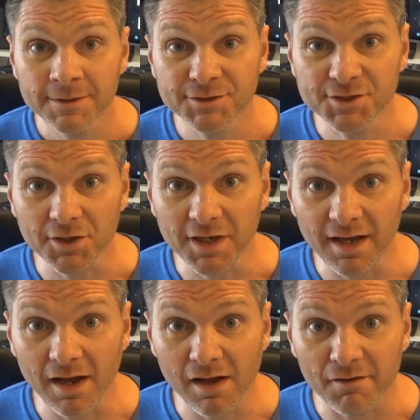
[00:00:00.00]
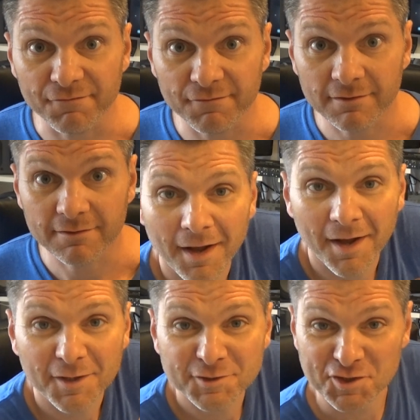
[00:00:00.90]
Turn it off!
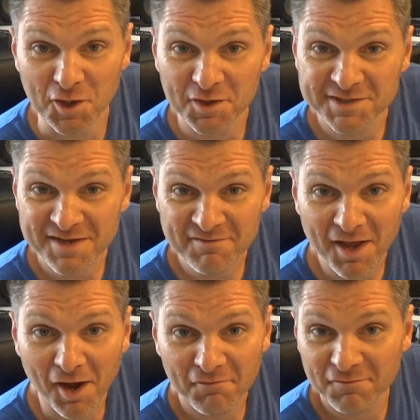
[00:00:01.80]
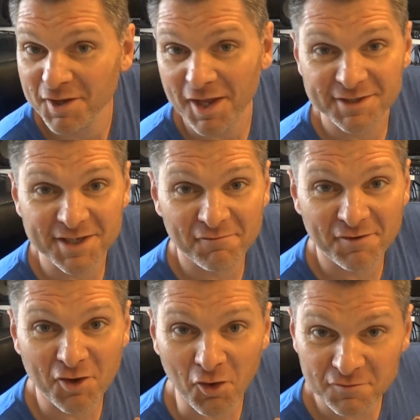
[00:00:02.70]
Turn the TV off, get yourself
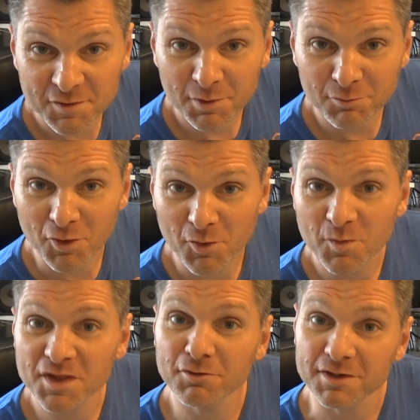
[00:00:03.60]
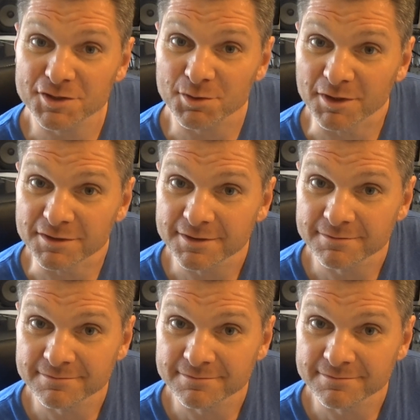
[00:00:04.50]
in a comfortable room with your instrument.